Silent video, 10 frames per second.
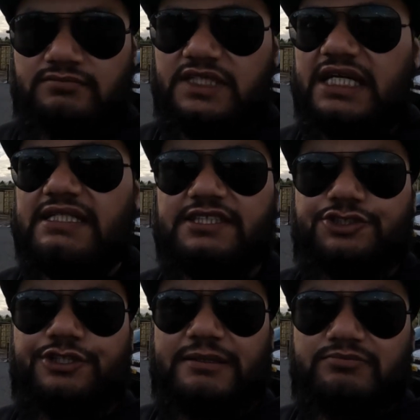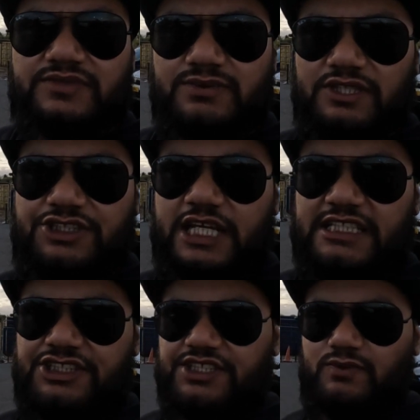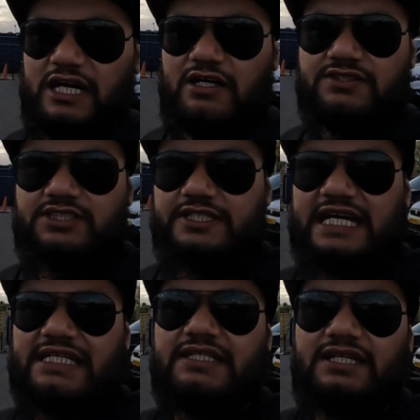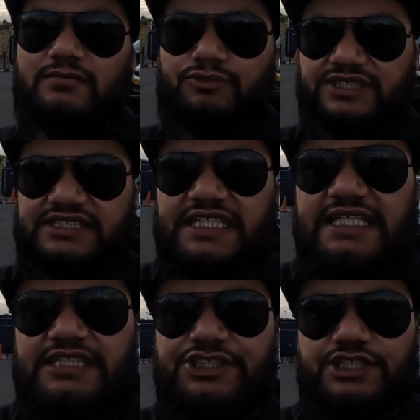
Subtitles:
And the trims were changed as well, so you had Prestige,